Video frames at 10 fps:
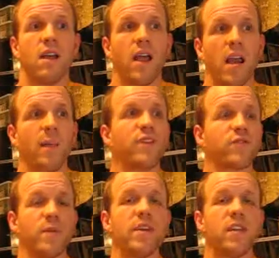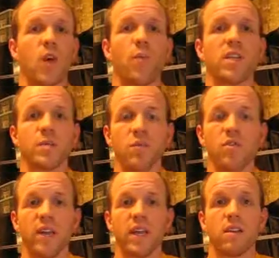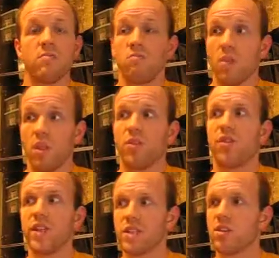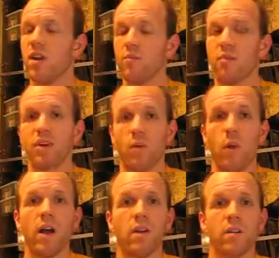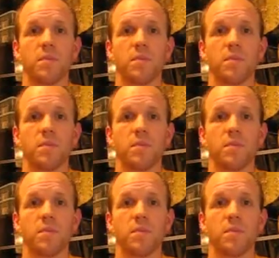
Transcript: And I'm asked, for being a low-budget movie, it's done pretty well.